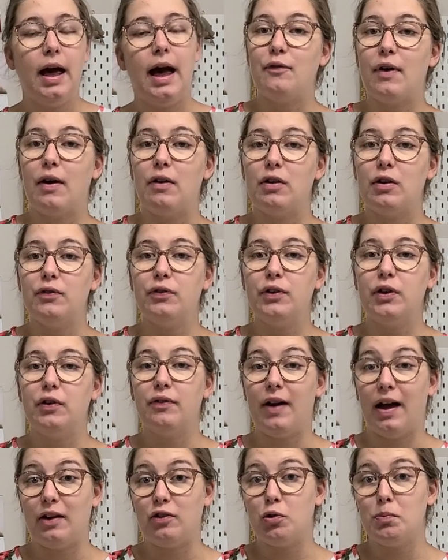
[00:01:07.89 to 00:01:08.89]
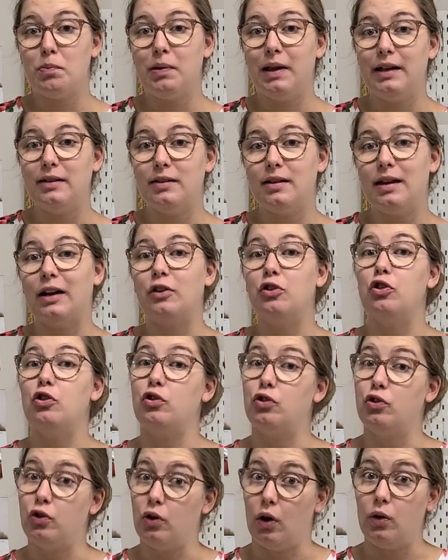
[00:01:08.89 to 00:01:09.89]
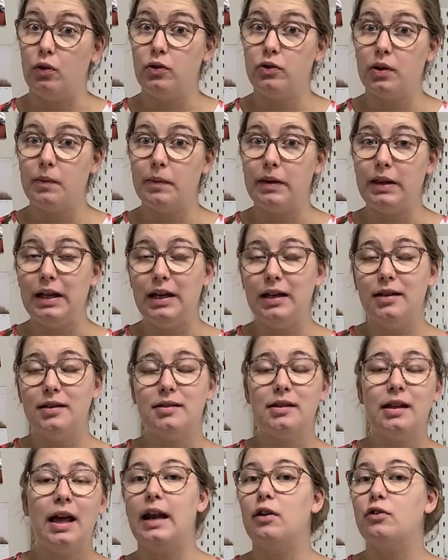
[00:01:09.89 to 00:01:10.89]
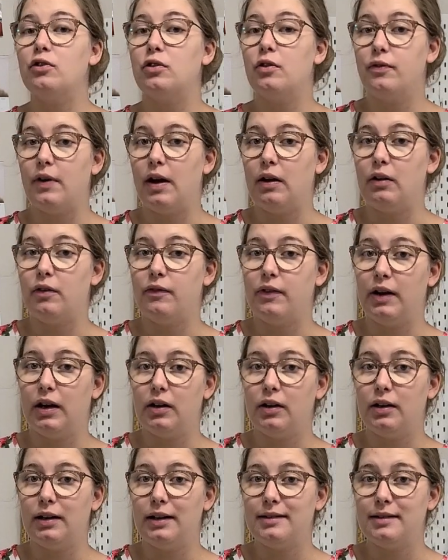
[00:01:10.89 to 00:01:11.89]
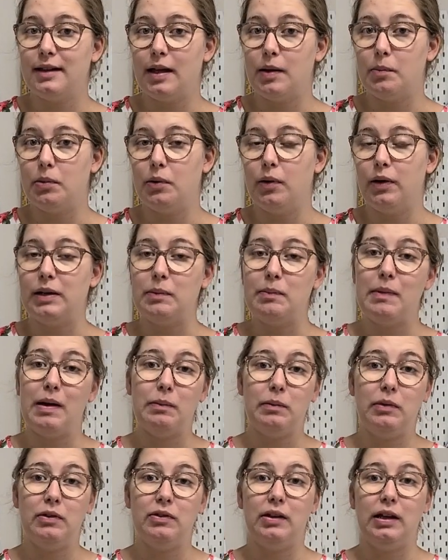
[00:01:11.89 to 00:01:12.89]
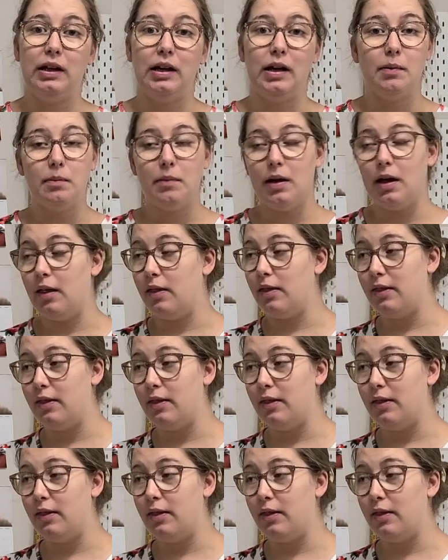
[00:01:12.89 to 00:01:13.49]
I found a few fashion plates that actually show some of these, and I also found a very good example at the Met Museum,